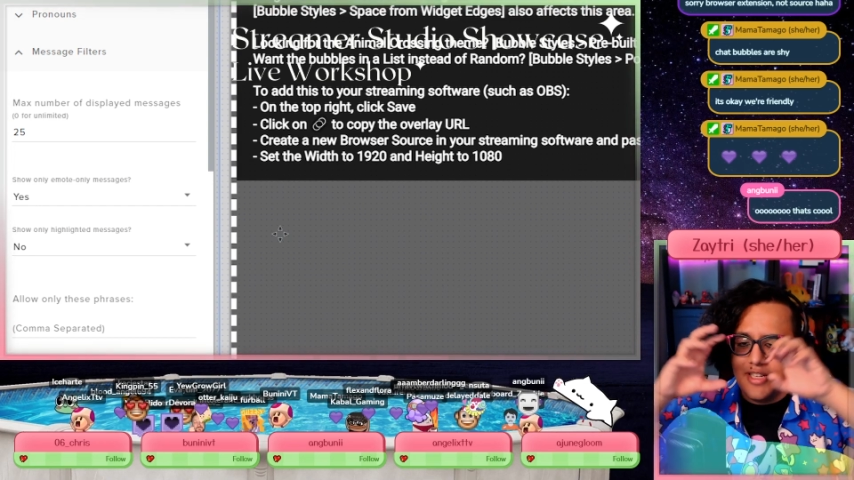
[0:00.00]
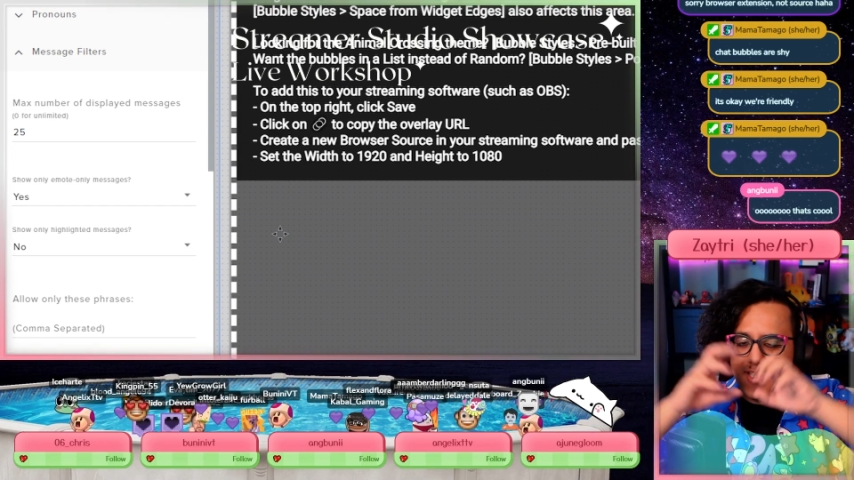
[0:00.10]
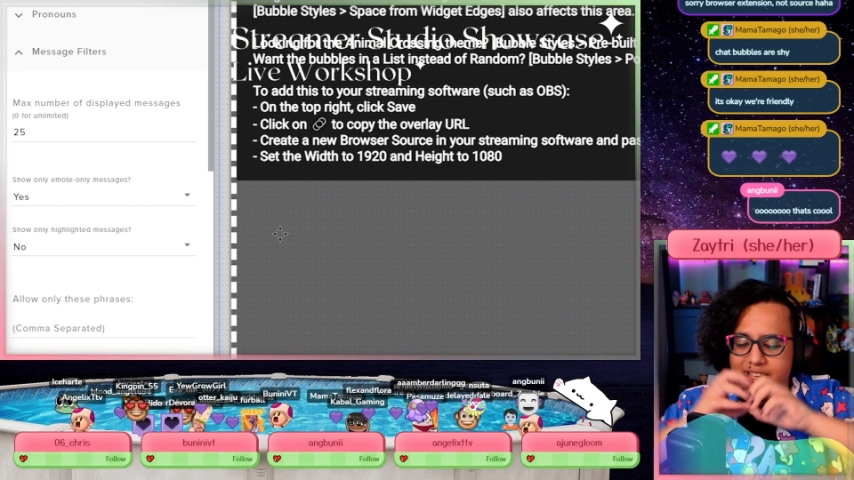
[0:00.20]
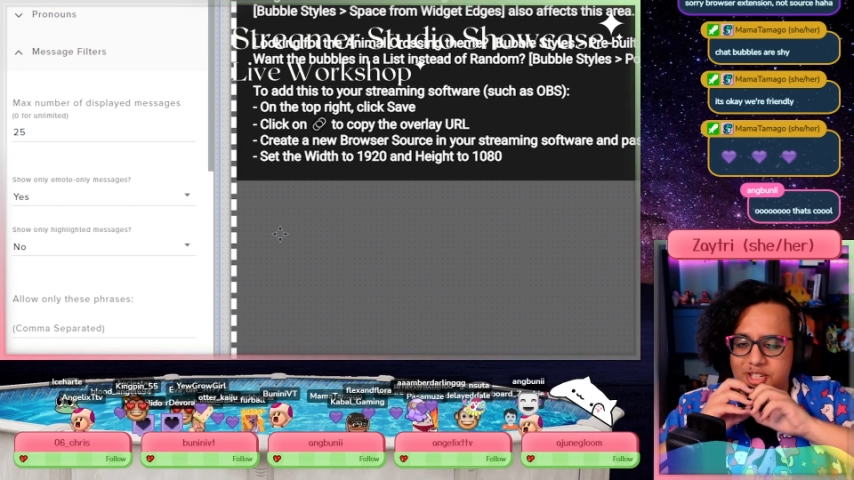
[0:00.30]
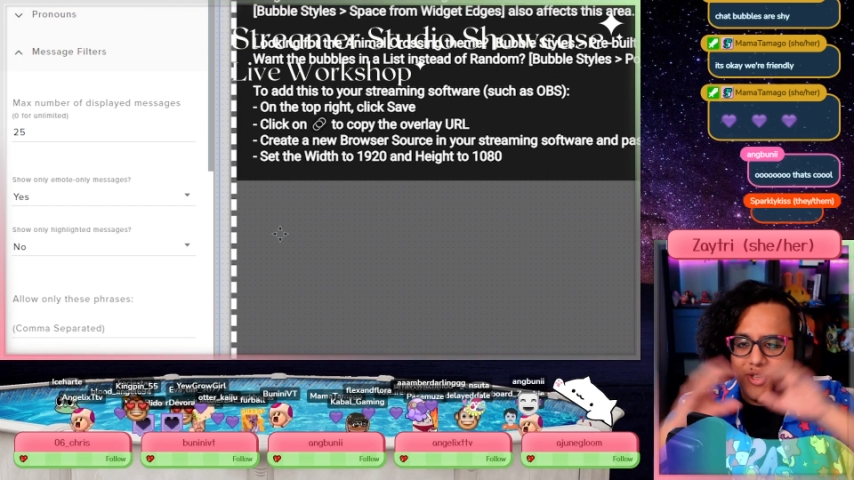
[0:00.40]

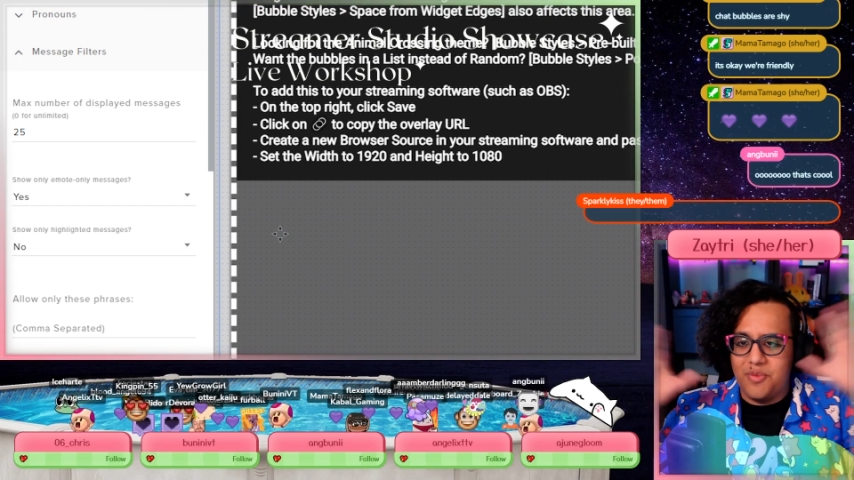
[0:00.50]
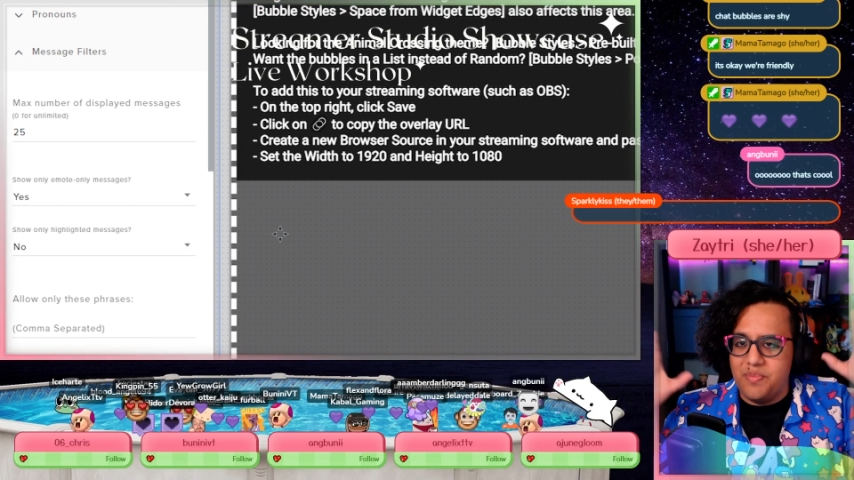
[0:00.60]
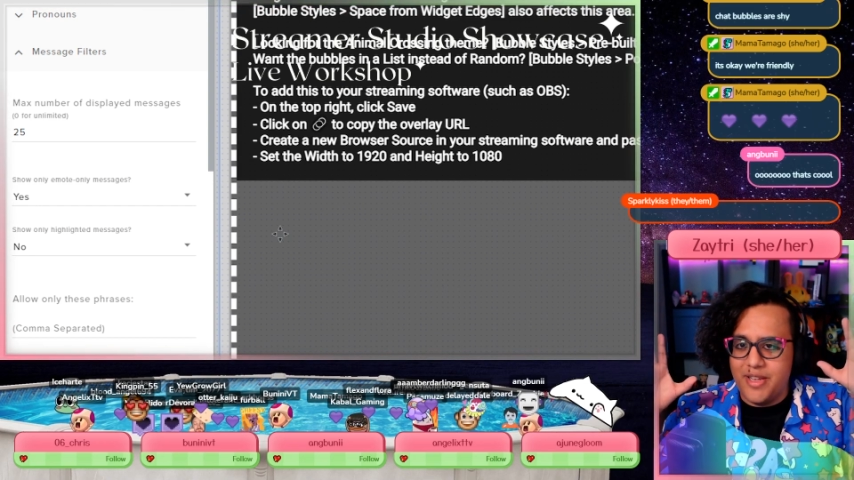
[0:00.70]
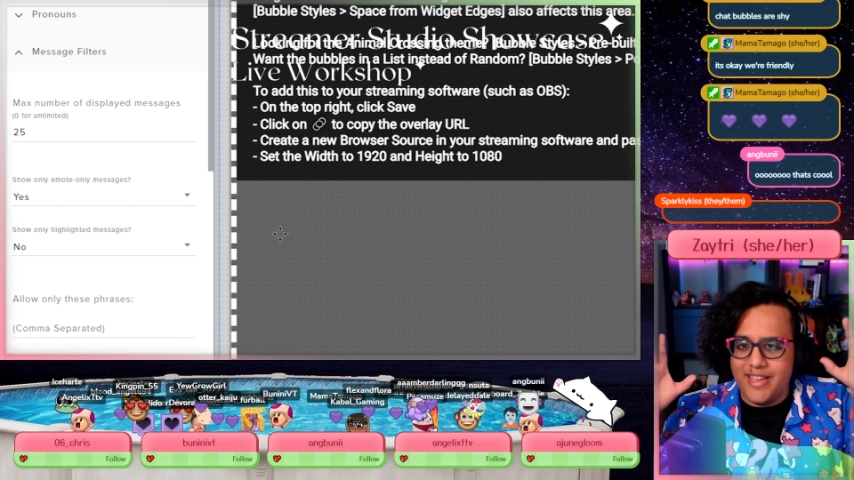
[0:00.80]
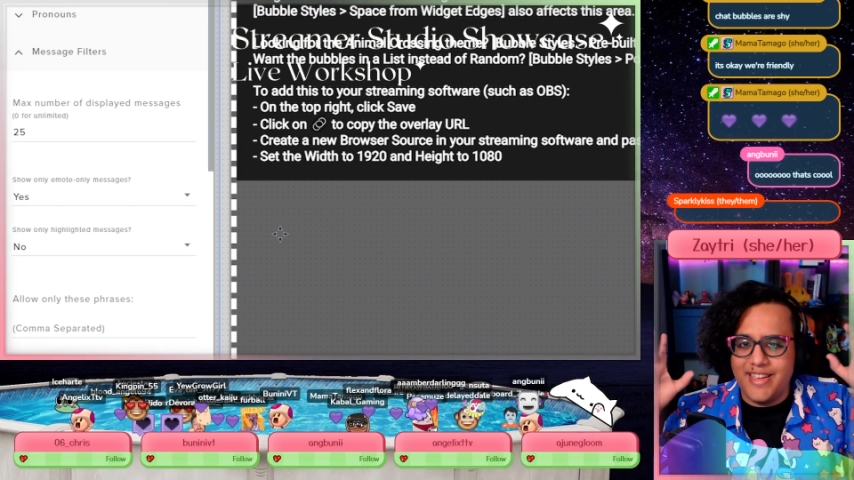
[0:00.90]
like shown
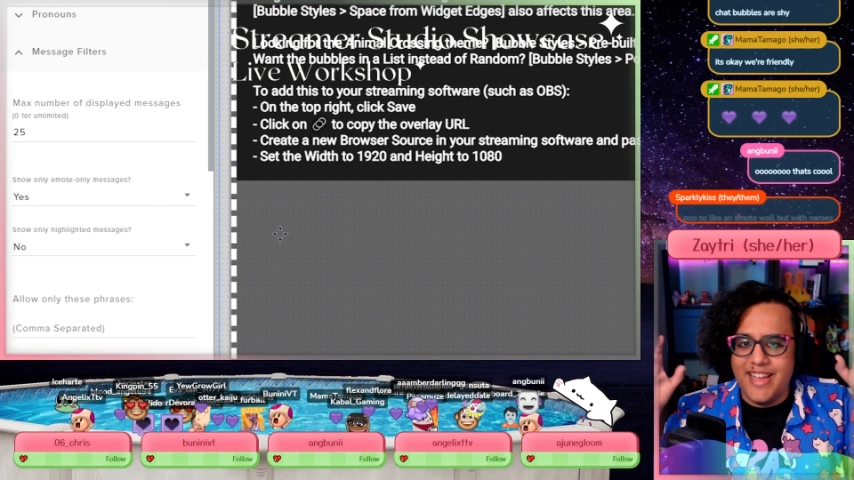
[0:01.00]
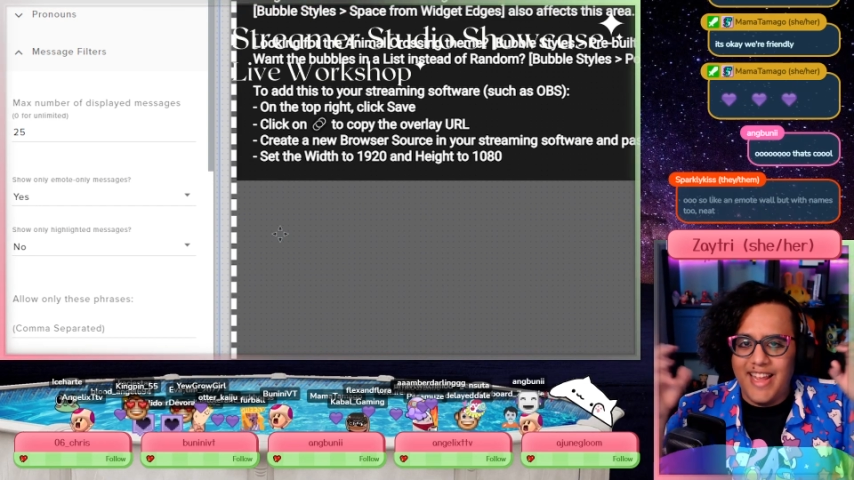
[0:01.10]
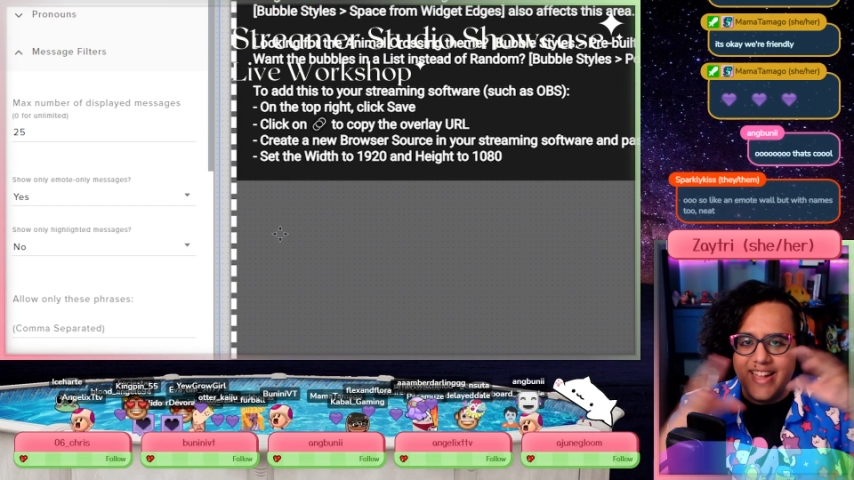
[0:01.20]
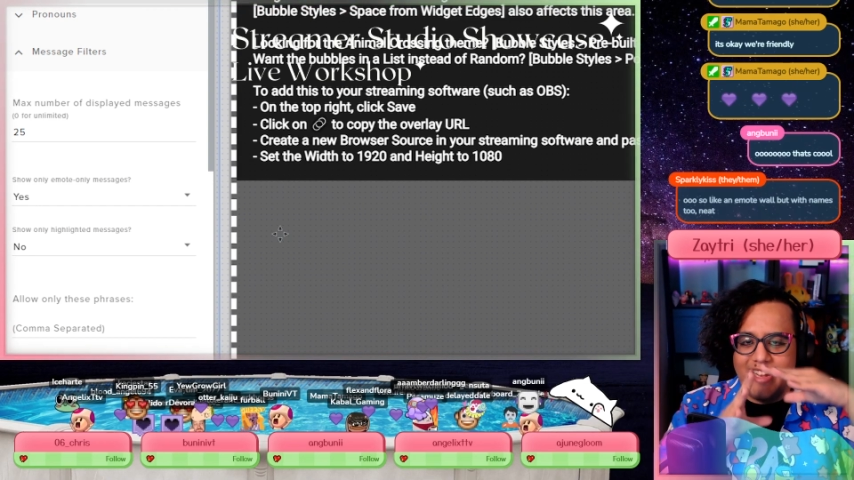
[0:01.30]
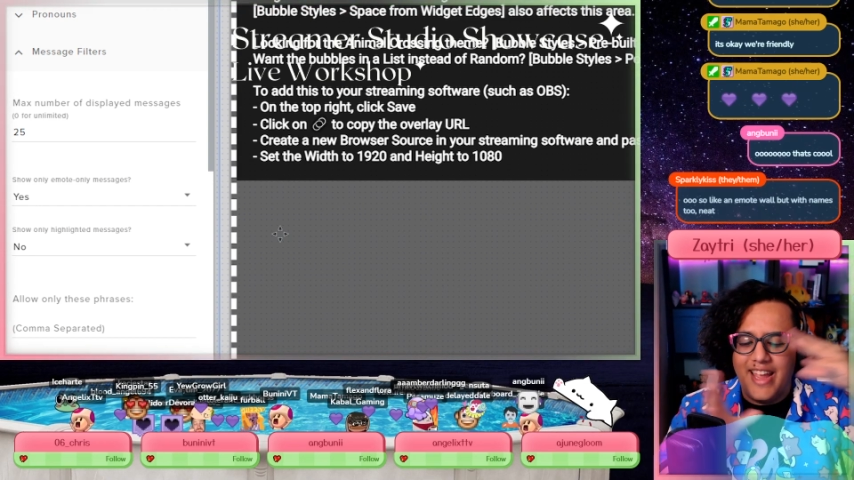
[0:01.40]
big
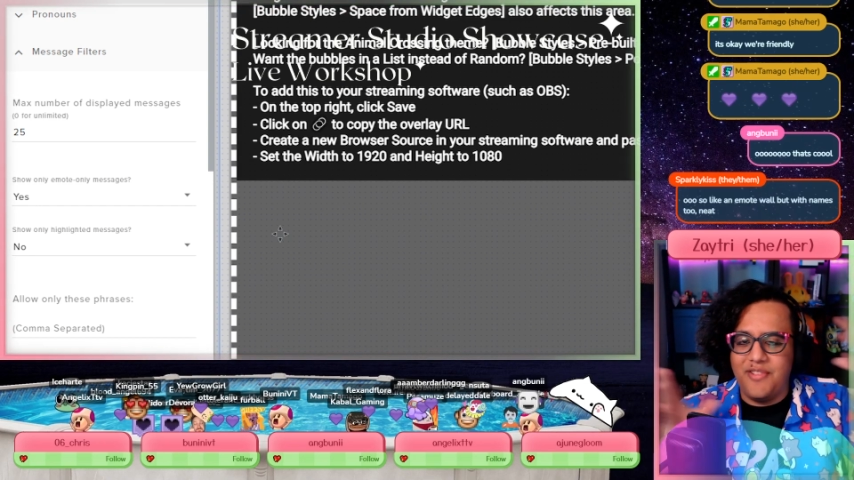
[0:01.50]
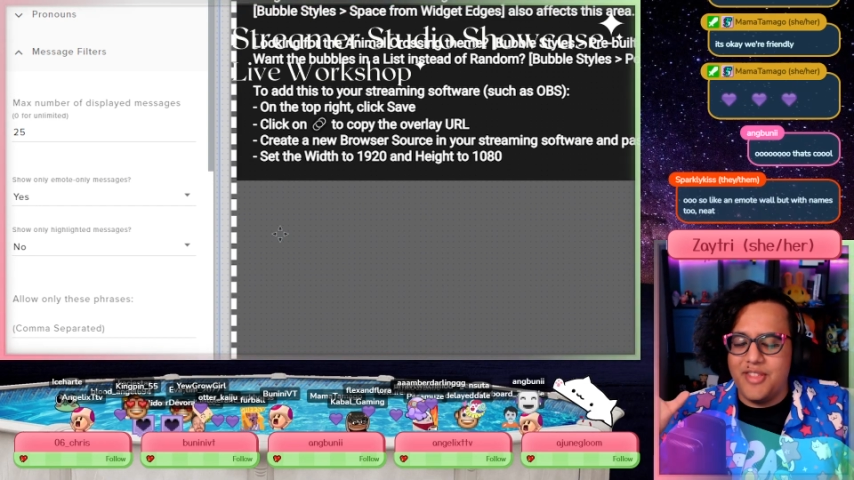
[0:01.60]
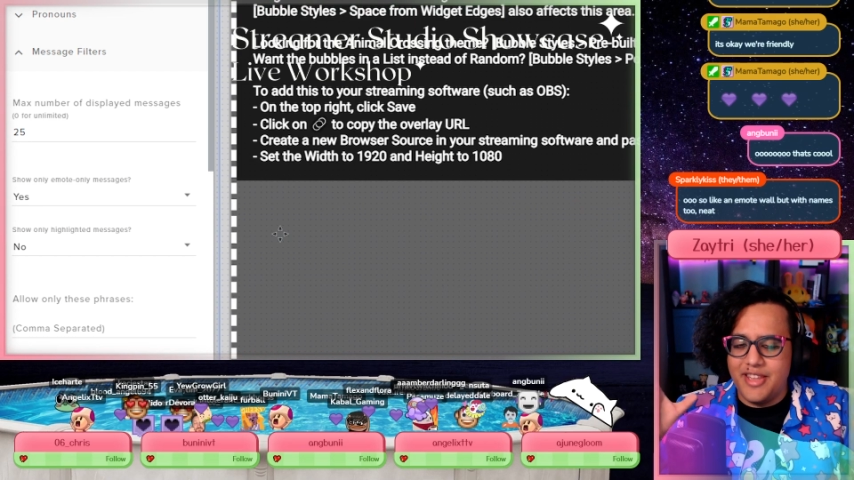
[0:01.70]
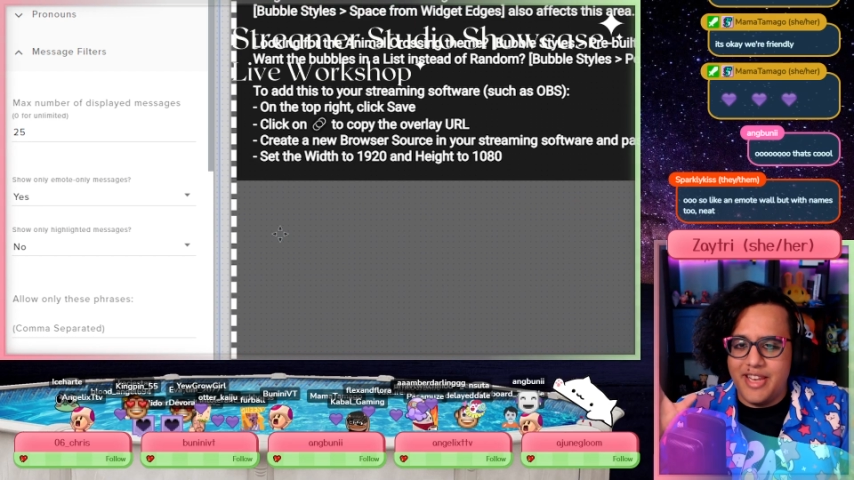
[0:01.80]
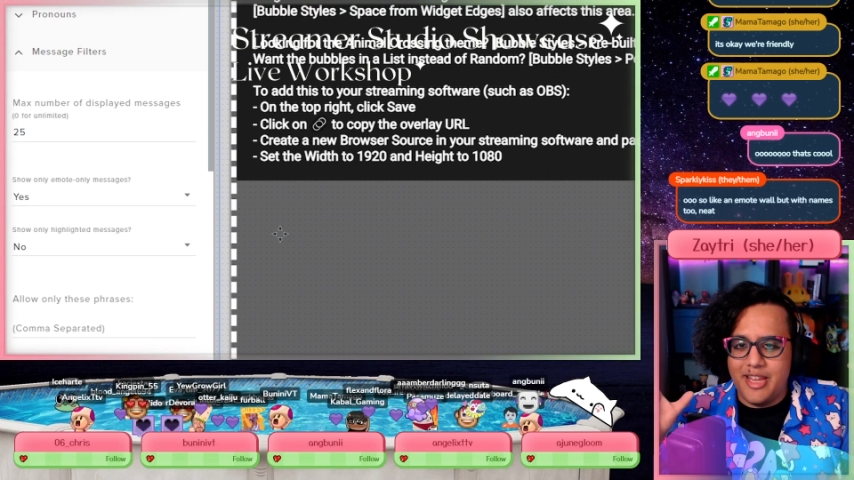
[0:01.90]
and having
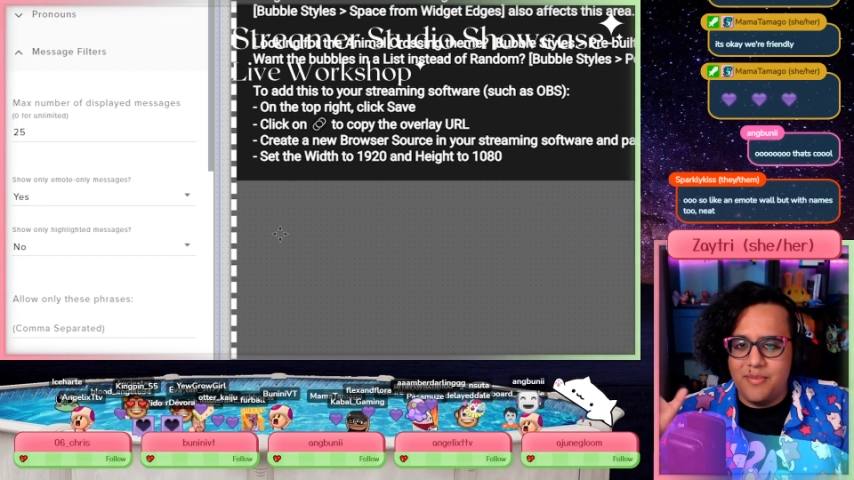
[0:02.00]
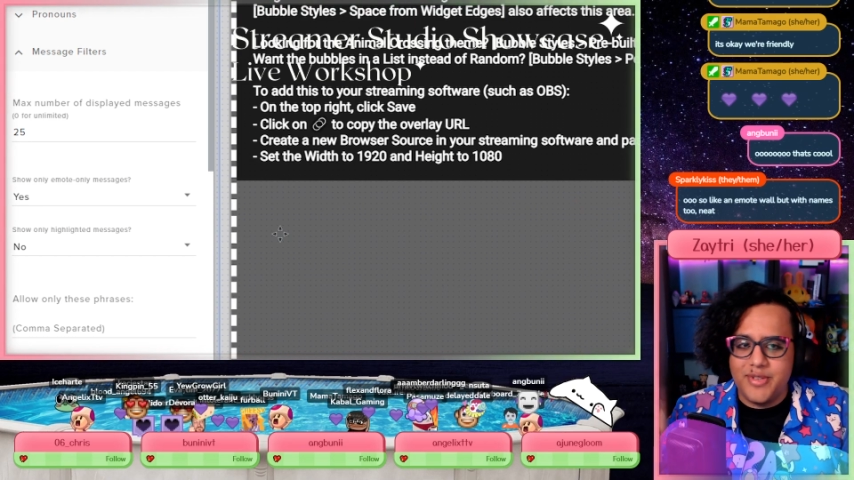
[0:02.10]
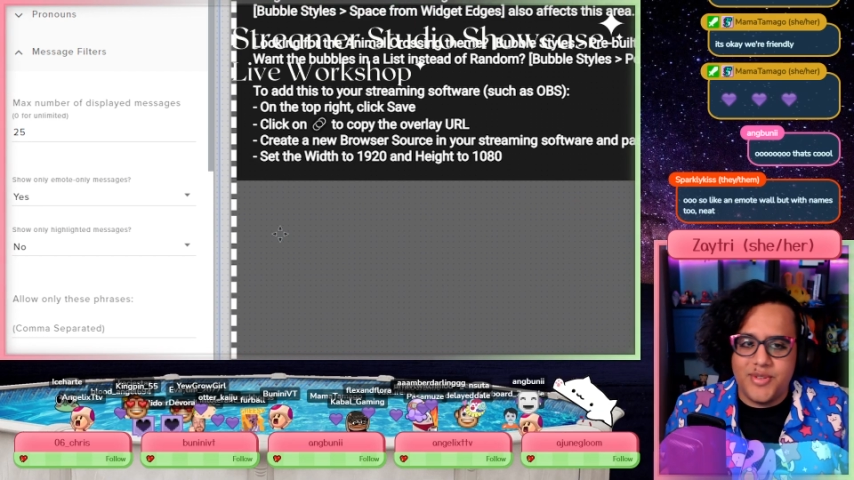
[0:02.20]
the name,